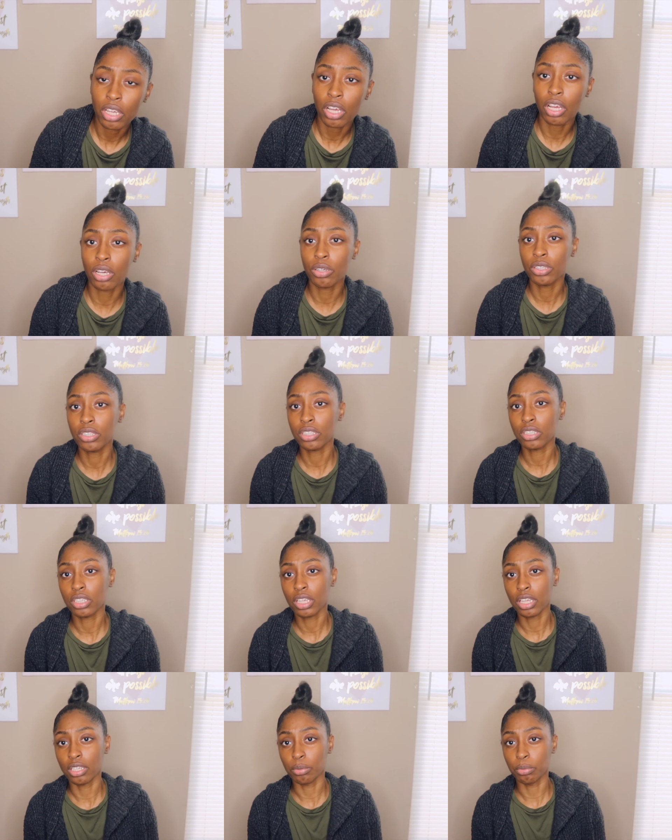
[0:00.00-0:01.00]
oh, it looked
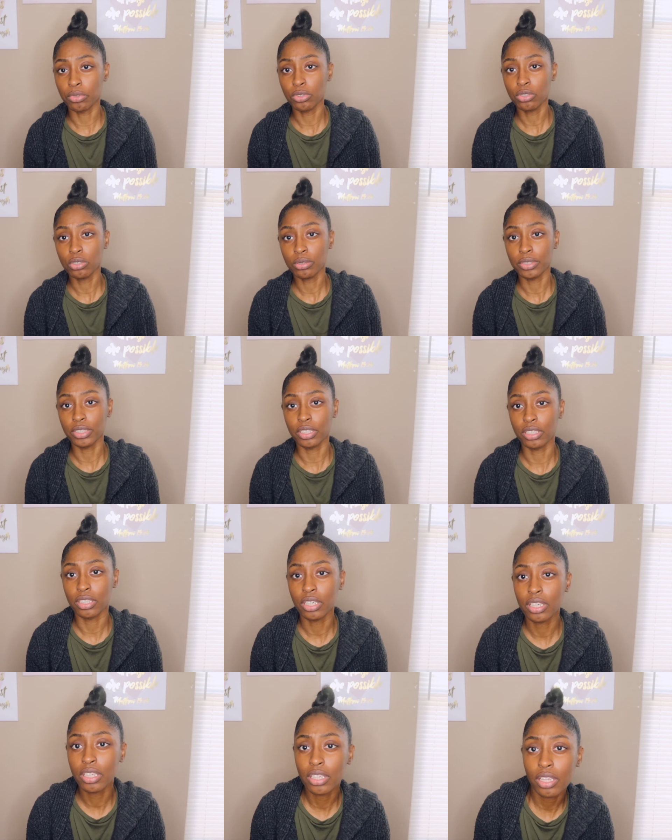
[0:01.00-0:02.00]
kind of blurry.
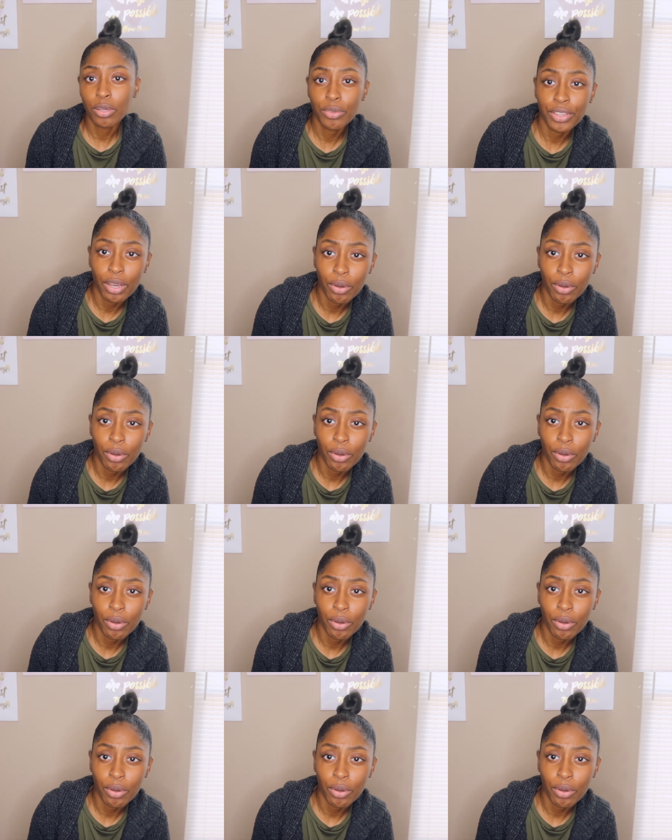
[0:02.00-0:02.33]
I don't know.